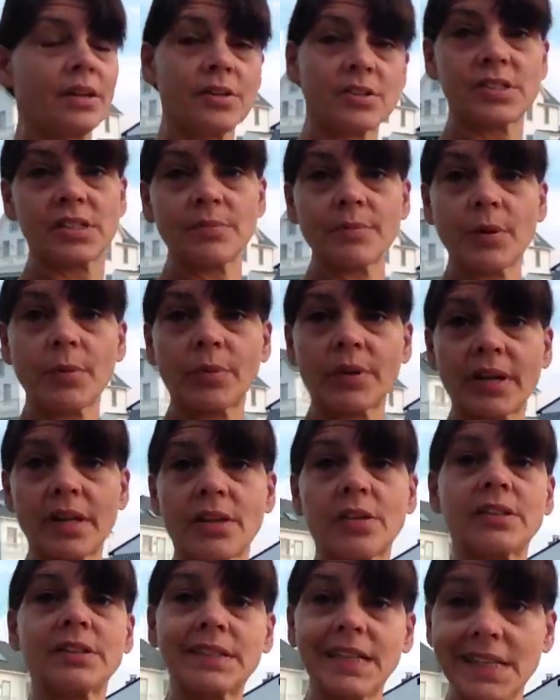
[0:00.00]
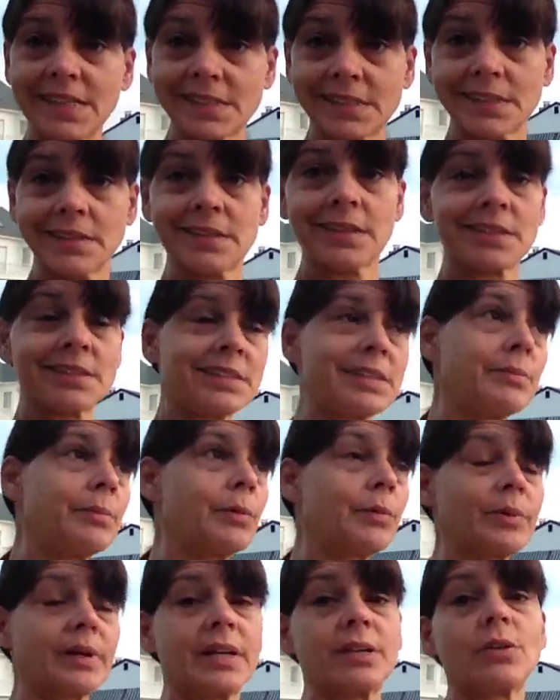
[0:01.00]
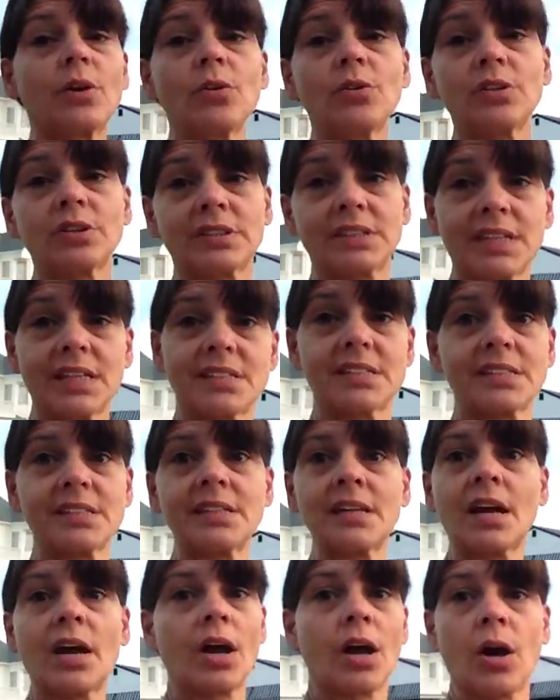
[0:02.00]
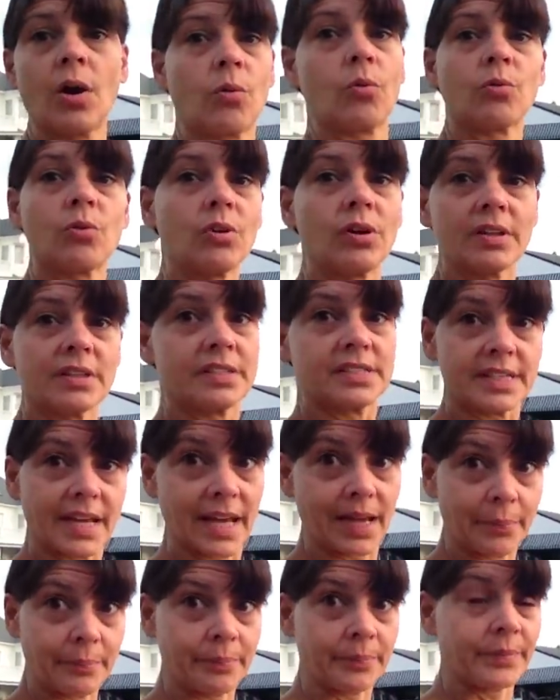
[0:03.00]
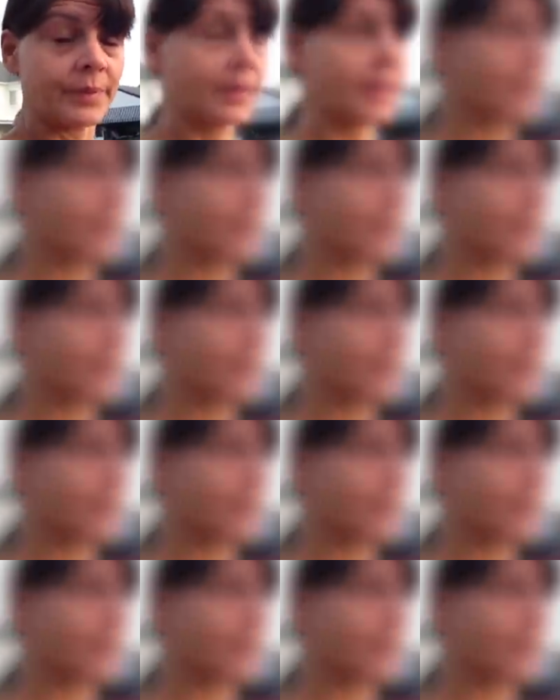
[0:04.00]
You see me when I look decent. You see me when I don't look decent. We're all the same.